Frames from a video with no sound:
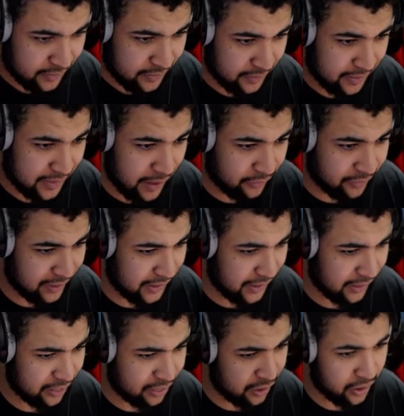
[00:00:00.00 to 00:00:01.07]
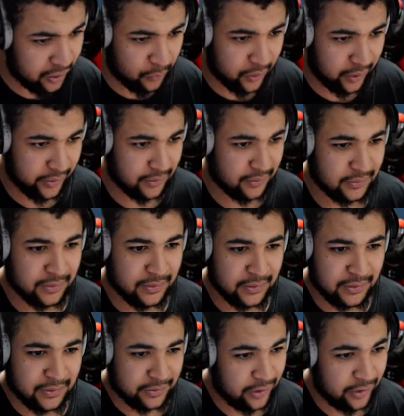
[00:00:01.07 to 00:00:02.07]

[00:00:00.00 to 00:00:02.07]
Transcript: That was the third one. So